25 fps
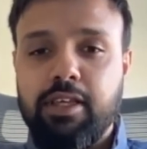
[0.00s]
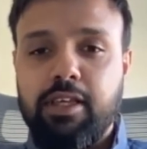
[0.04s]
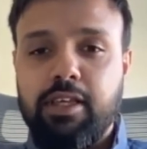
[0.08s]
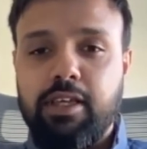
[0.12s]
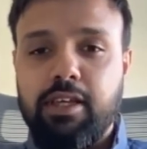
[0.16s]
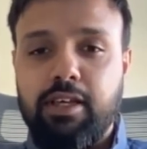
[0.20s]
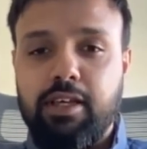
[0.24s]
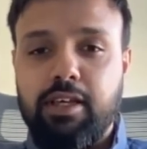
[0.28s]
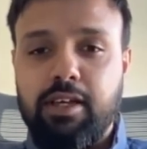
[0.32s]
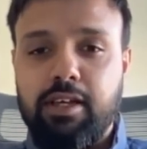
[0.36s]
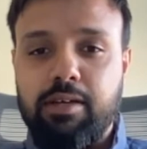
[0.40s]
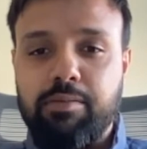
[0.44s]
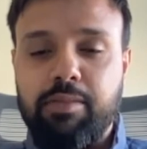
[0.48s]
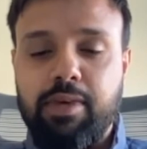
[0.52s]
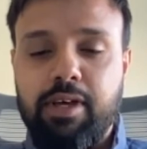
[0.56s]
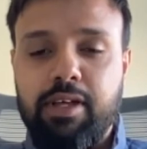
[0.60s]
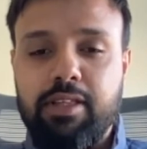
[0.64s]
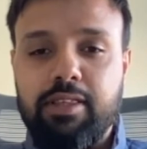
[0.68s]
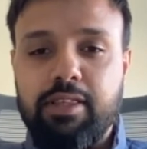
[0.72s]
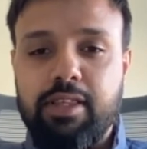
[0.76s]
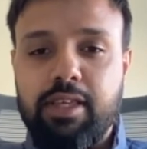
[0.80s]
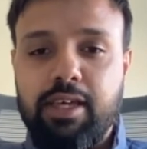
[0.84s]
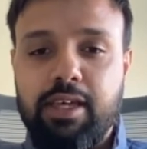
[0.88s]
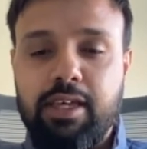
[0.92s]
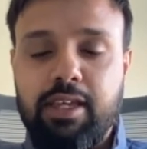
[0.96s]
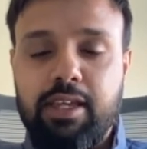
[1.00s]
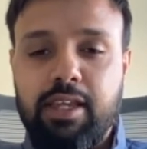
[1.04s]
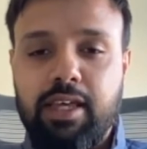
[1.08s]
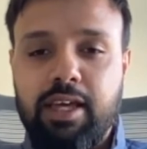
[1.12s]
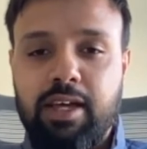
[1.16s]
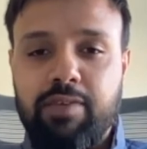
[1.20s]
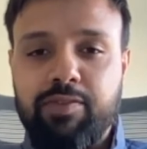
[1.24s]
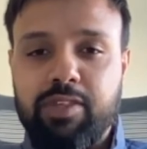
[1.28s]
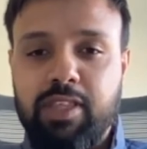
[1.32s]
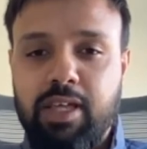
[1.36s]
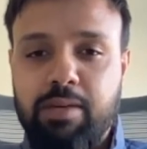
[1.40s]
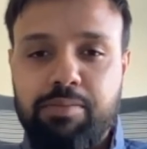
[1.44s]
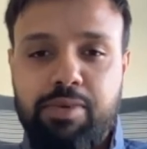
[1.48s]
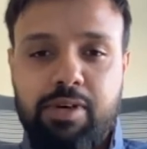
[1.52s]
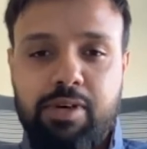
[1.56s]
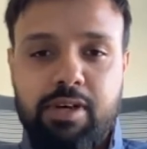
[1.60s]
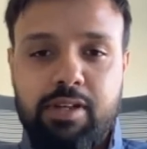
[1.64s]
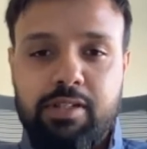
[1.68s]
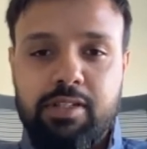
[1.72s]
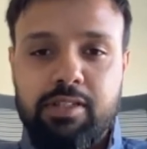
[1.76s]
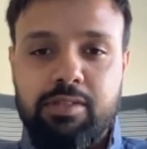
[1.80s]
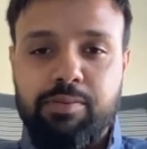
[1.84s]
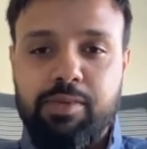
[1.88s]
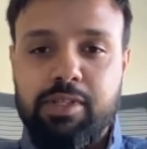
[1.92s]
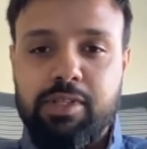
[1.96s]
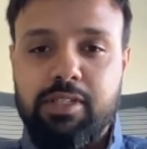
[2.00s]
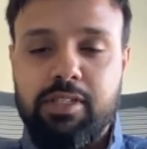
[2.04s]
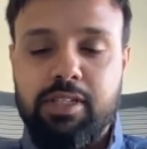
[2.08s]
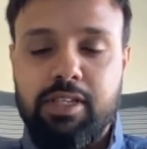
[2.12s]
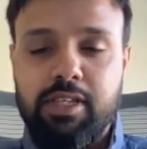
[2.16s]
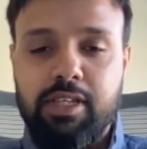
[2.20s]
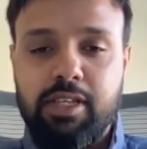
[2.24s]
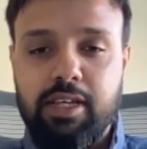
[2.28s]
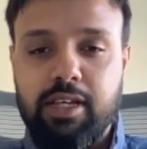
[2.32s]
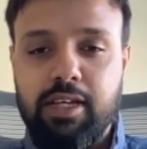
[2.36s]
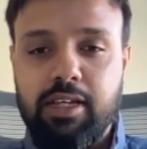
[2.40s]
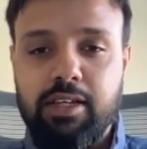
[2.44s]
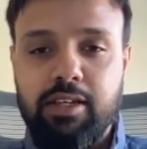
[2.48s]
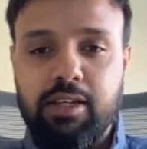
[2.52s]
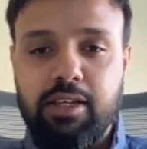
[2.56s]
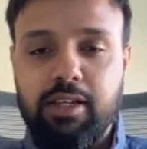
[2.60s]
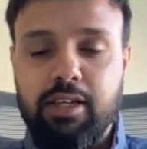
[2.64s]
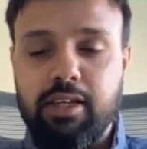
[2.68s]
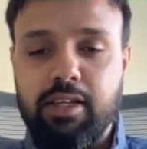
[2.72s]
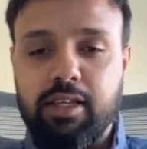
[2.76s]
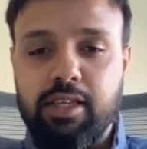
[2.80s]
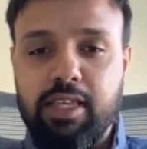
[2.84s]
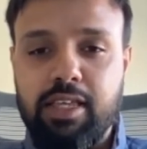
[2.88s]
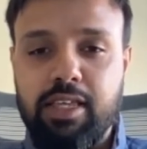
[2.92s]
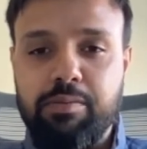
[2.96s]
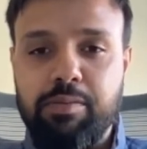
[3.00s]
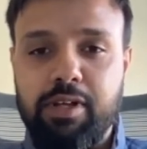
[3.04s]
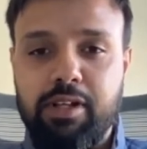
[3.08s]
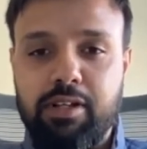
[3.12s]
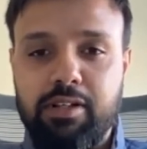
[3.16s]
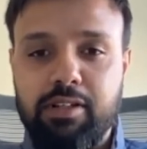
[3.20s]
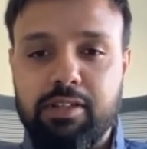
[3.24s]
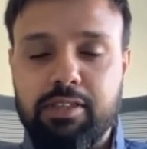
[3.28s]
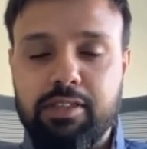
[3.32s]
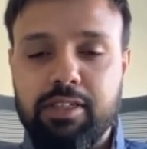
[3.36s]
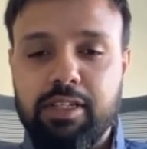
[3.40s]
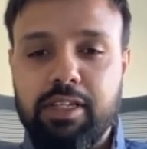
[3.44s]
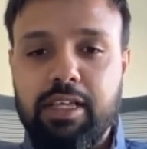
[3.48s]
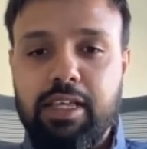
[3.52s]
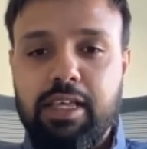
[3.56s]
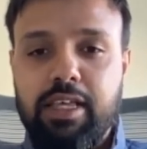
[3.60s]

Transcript: And then after that purchase, we see emails